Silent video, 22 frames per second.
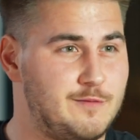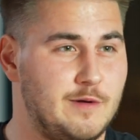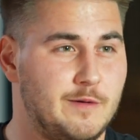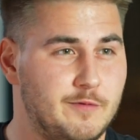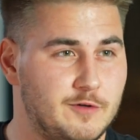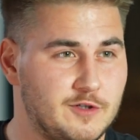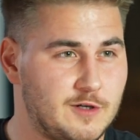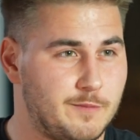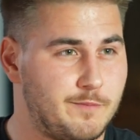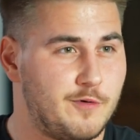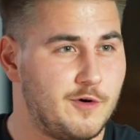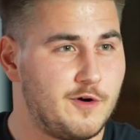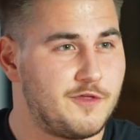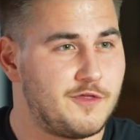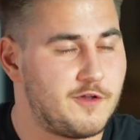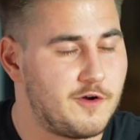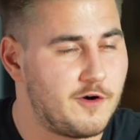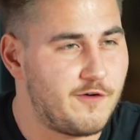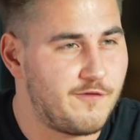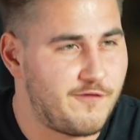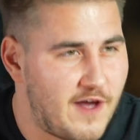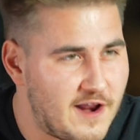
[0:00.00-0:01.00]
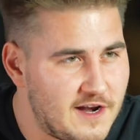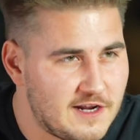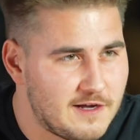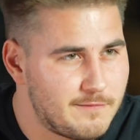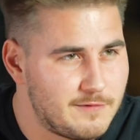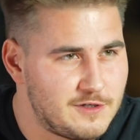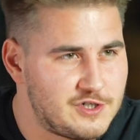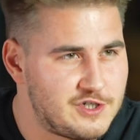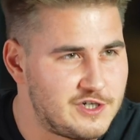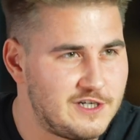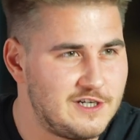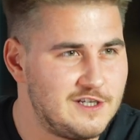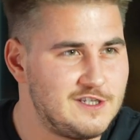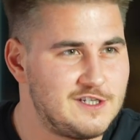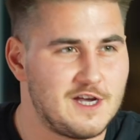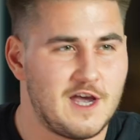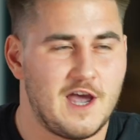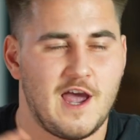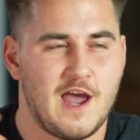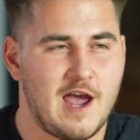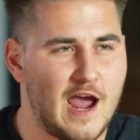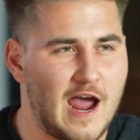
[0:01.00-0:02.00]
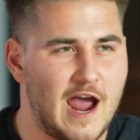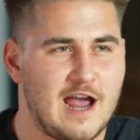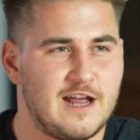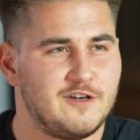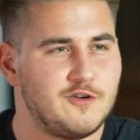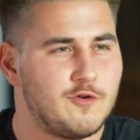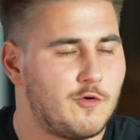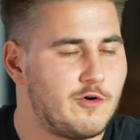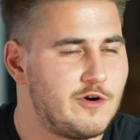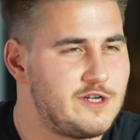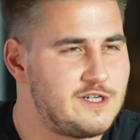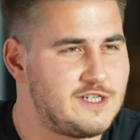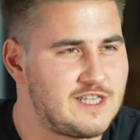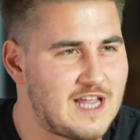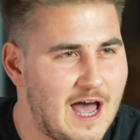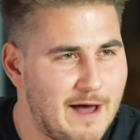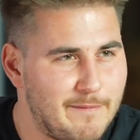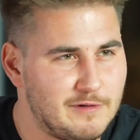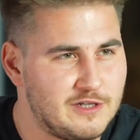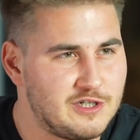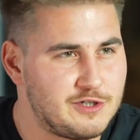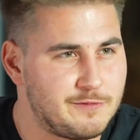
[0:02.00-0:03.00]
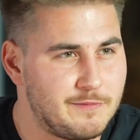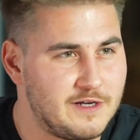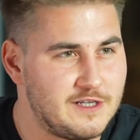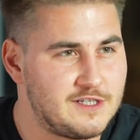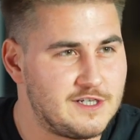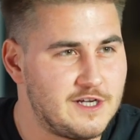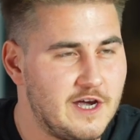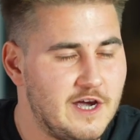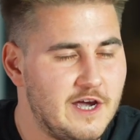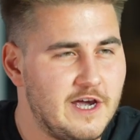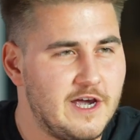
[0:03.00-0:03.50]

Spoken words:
people to put their vending machines and or establishments.